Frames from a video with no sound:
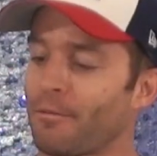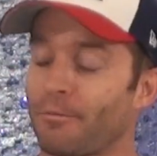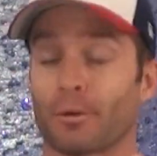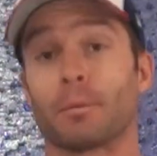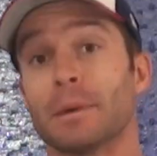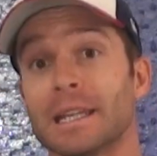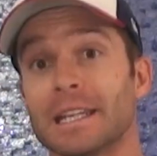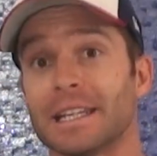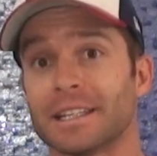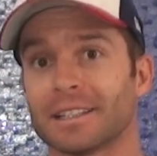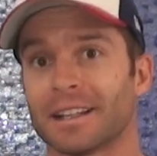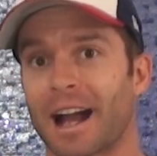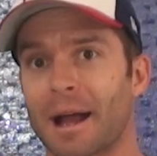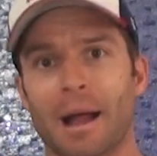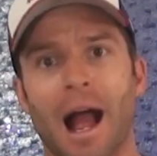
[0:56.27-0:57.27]
For
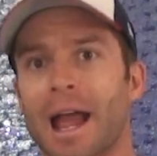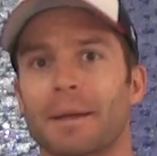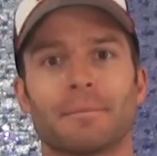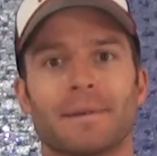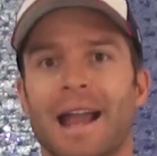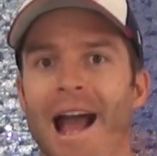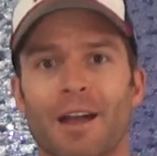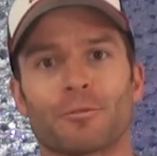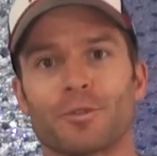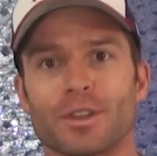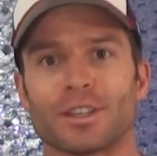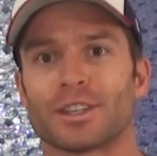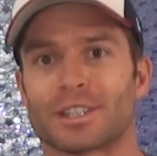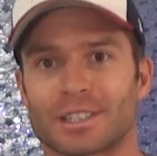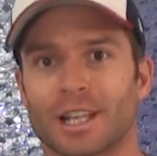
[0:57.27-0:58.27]
me, I am not
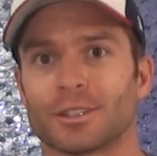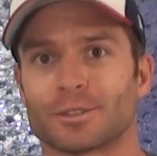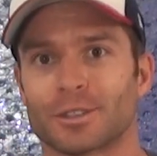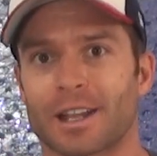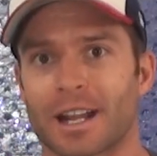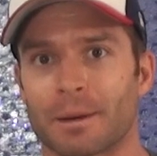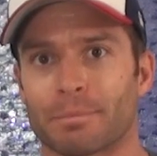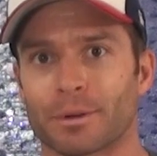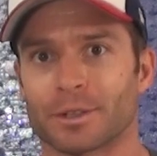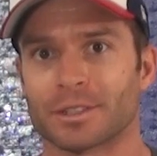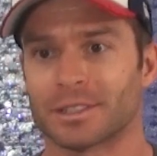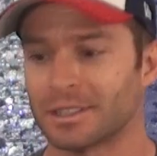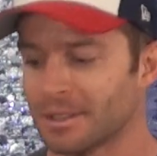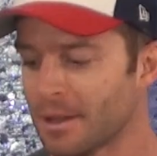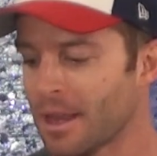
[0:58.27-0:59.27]
really a seltzer kind of
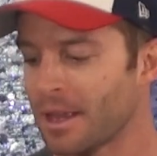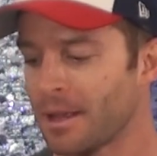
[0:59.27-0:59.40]
person